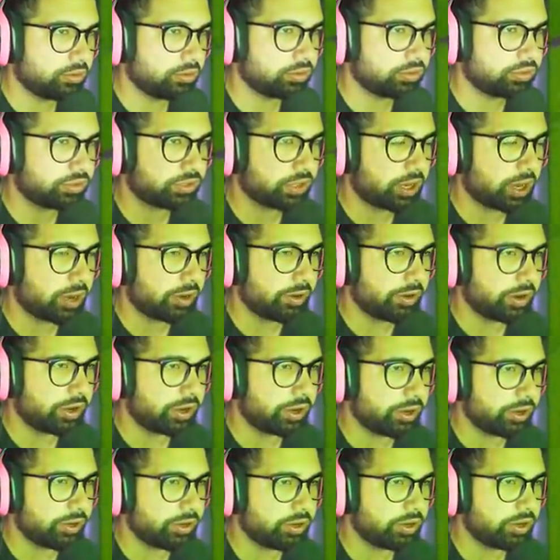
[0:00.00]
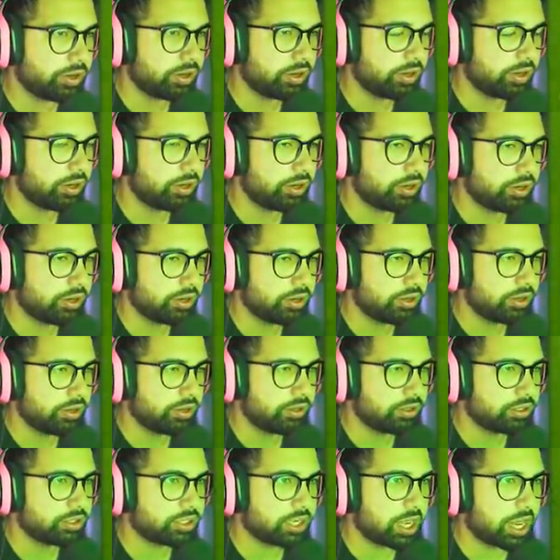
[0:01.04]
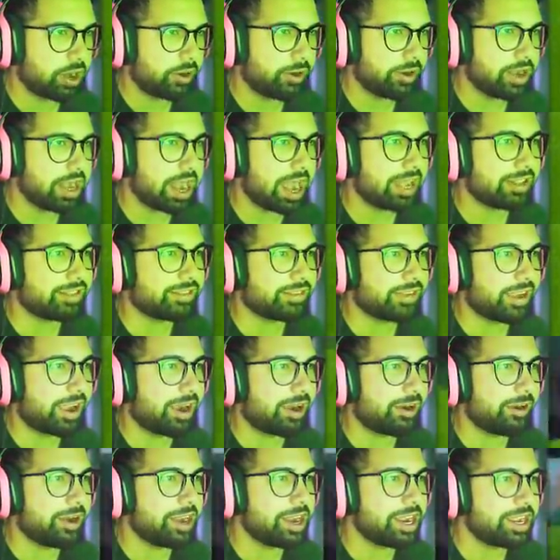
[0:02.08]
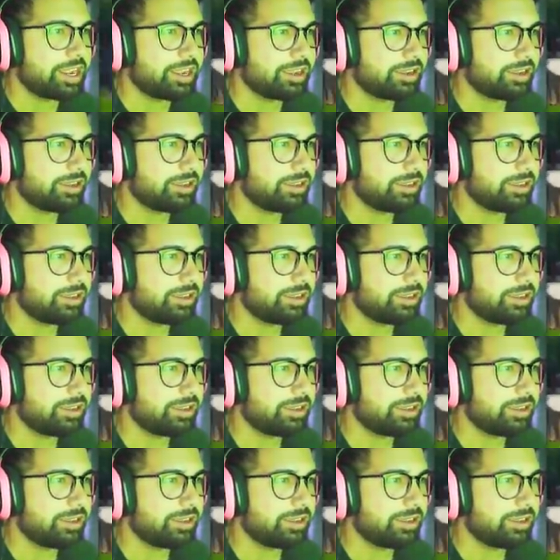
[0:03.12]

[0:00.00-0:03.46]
Sorry, dude. Sorry, not sorry.